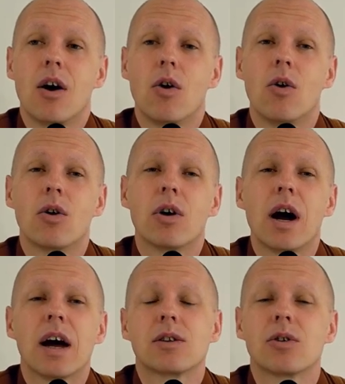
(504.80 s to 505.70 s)
Or I
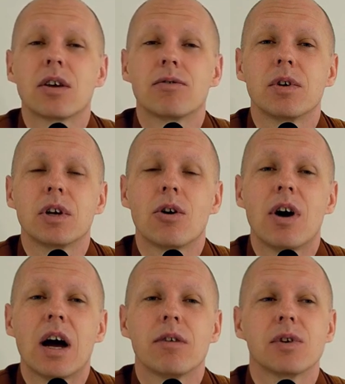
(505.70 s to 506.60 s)
had to give, you know,
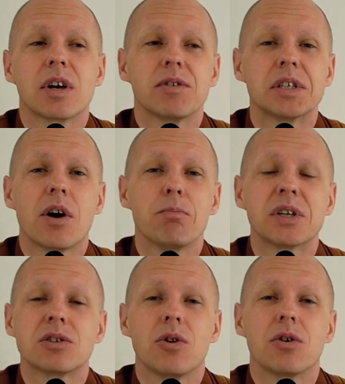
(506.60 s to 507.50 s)
I have to give a Dhamma
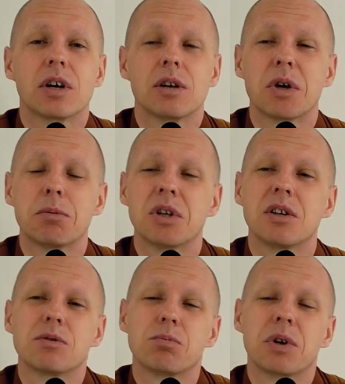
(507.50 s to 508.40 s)
talk, and maybe
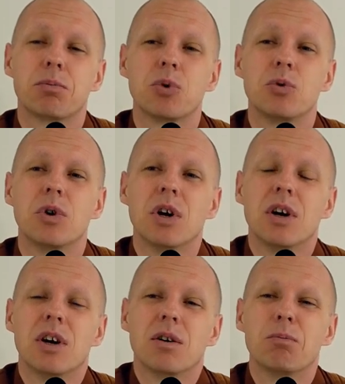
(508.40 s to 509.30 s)
there's people,
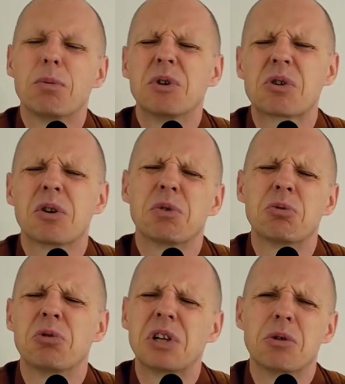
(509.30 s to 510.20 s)
maybe it's going to be
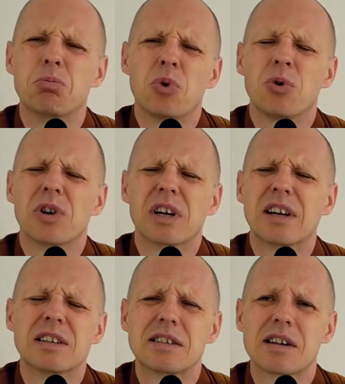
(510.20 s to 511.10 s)
really boring and
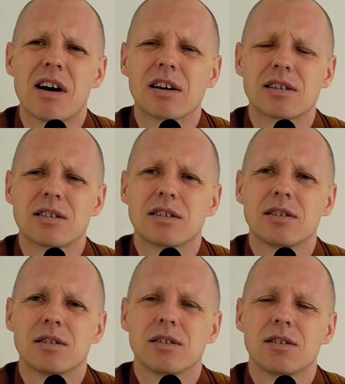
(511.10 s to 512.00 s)
it sucks.
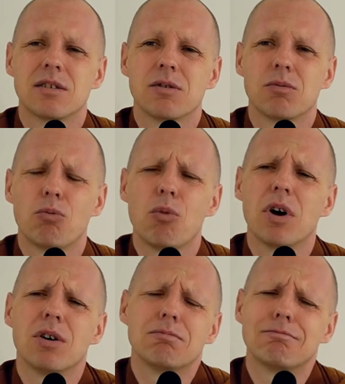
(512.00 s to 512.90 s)

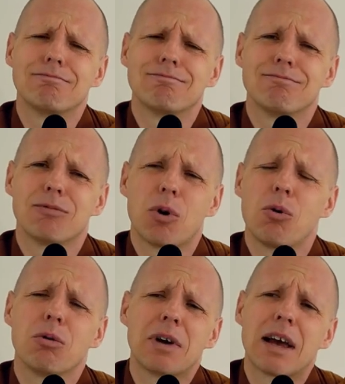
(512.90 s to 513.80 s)
Well,
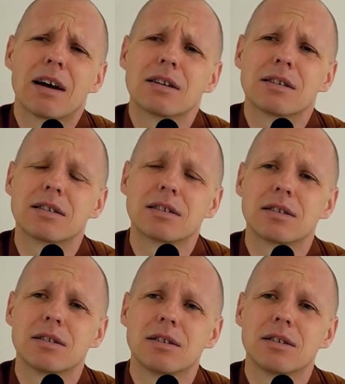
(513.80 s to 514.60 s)
who cares?